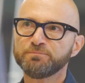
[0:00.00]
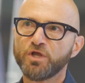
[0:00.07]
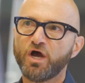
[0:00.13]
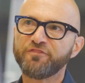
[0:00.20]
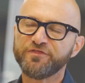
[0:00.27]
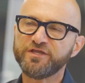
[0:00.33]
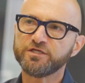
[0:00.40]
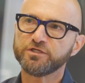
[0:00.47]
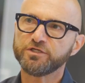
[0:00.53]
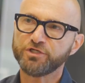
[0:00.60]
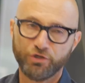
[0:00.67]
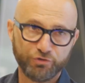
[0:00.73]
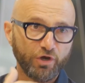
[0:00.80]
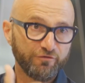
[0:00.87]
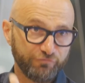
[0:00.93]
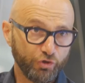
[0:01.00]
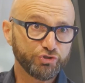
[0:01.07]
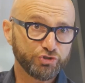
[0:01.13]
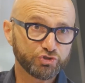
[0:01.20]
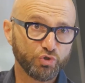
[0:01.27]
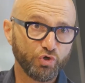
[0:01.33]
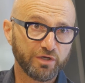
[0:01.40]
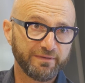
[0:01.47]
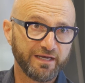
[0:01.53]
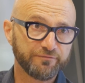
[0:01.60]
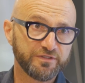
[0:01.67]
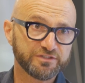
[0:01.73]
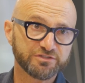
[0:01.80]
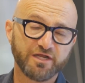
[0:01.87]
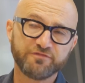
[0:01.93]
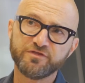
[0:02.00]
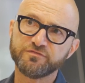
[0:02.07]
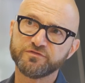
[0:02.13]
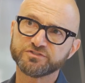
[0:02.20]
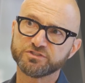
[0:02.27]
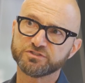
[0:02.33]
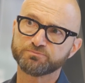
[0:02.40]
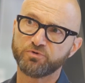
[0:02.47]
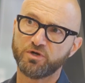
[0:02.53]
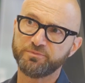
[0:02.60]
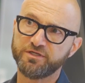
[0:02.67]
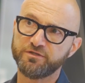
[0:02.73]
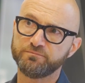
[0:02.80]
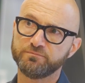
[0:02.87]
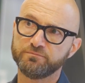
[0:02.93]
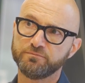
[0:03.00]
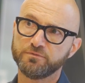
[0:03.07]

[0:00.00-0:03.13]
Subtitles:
I think, I've heard you talk about this, and I think this is probably